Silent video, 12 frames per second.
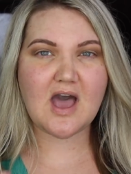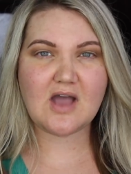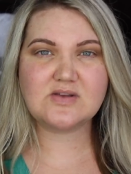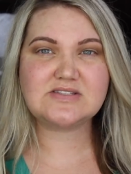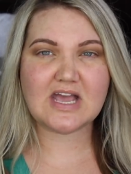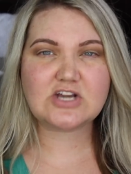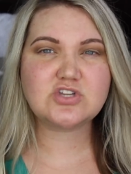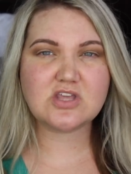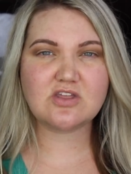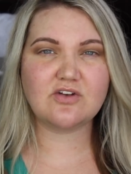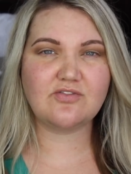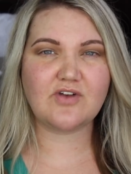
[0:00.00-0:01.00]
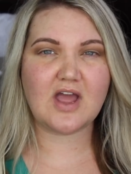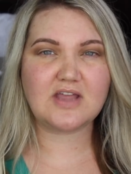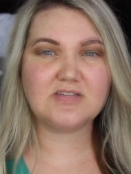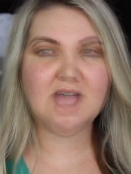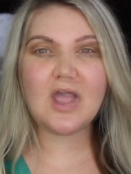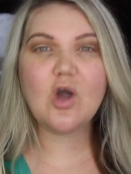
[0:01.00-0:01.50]
I was actually their
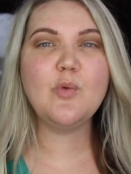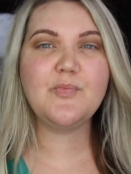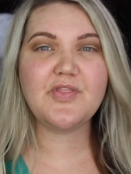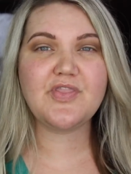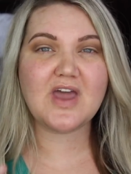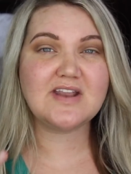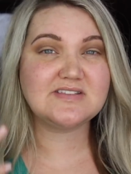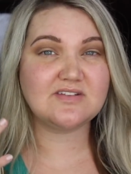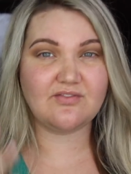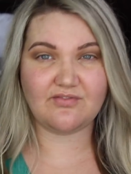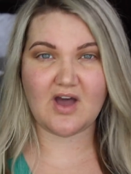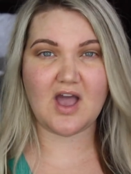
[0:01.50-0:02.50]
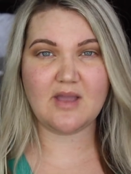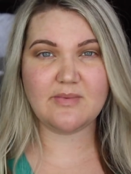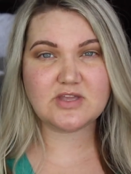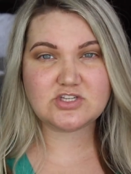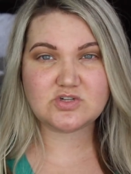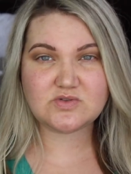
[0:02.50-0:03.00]
friend. I hope that that is the
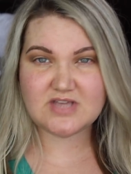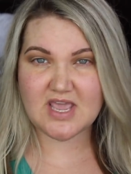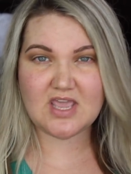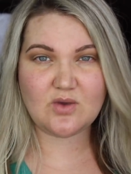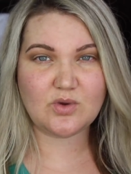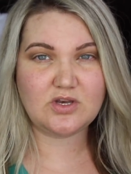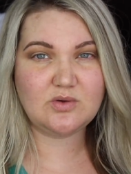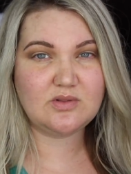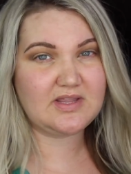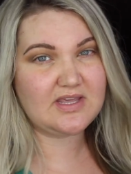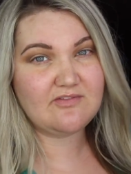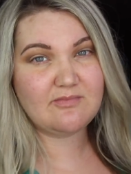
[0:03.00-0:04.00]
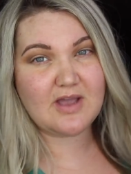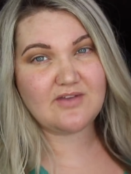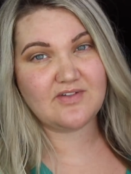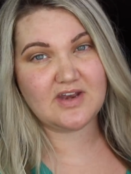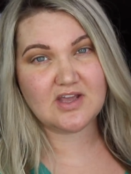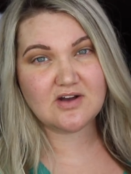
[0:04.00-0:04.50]
vibe that you take when you leave
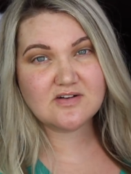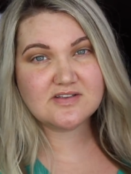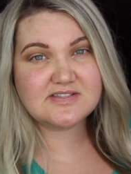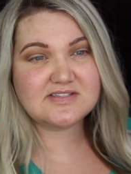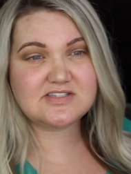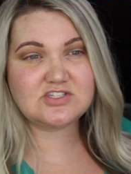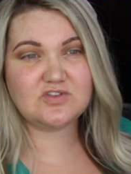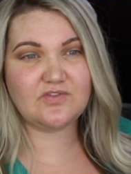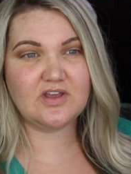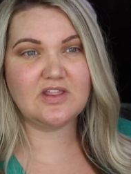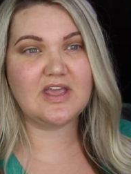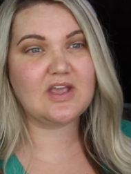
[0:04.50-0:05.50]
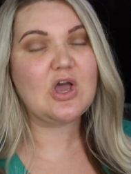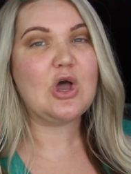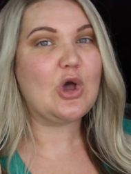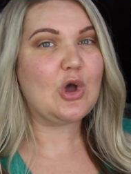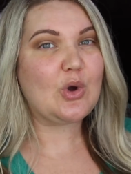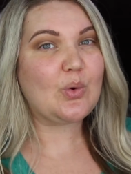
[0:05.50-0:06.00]
my videos, is that you feel like,
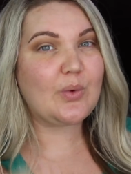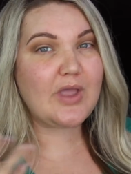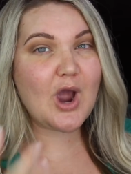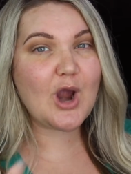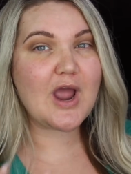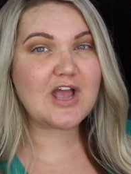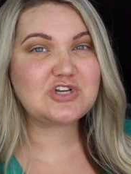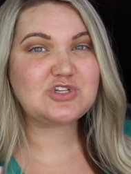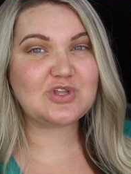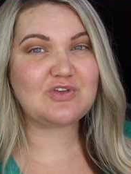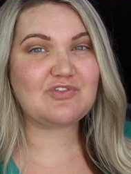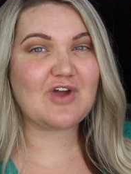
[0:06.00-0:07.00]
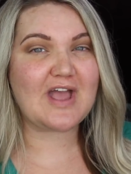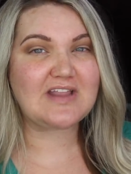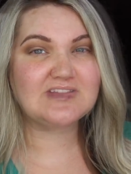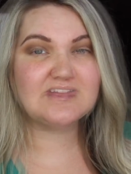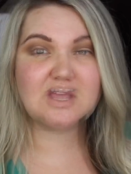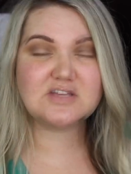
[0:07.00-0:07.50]
we are actually
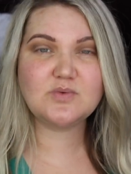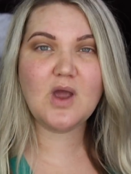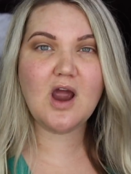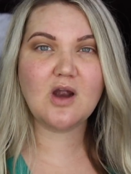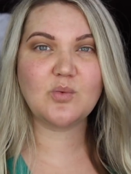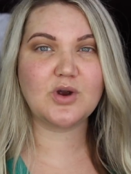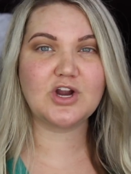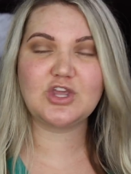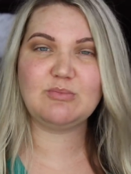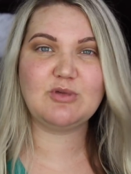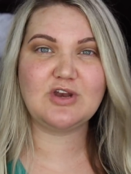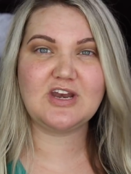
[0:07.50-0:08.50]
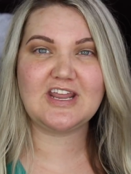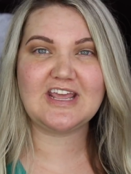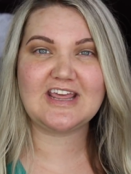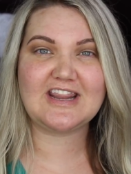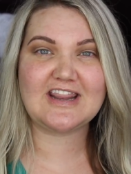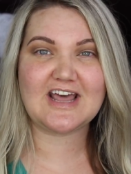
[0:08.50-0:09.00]
friends. Um, because we're in our work
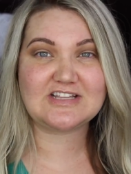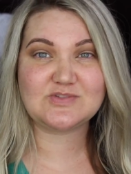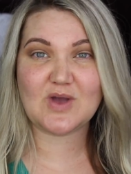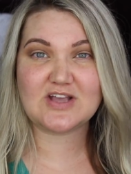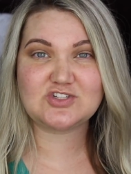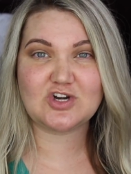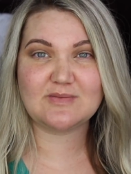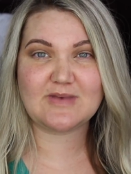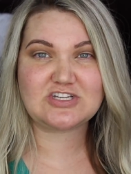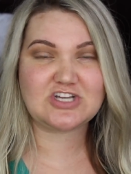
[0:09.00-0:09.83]
community and that's why I started my